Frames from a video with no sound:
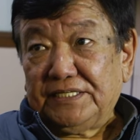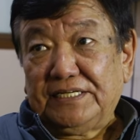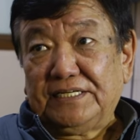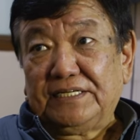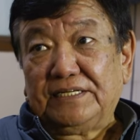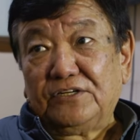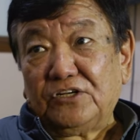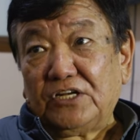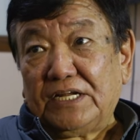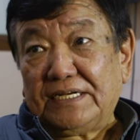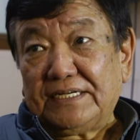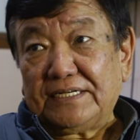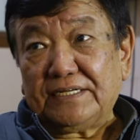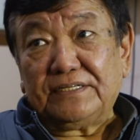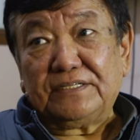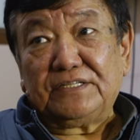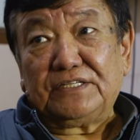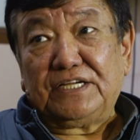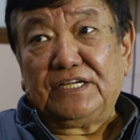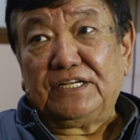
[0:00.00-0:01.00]
in London,
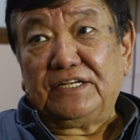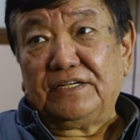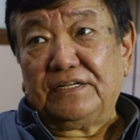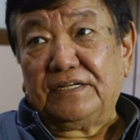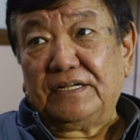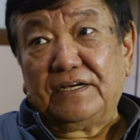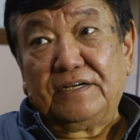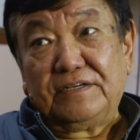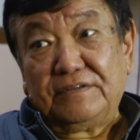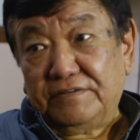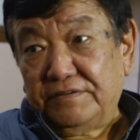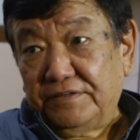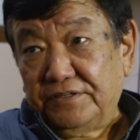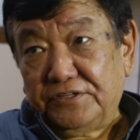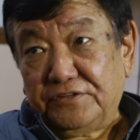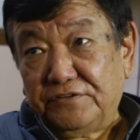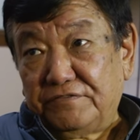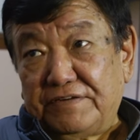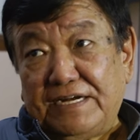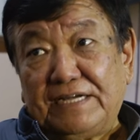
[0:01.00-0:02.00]
in
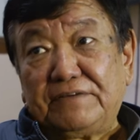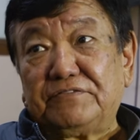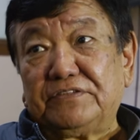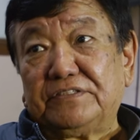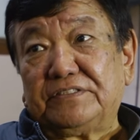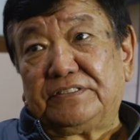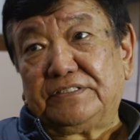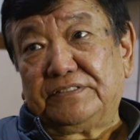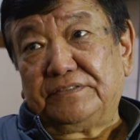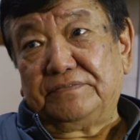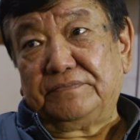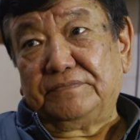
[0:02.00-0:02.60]
Frankfurt.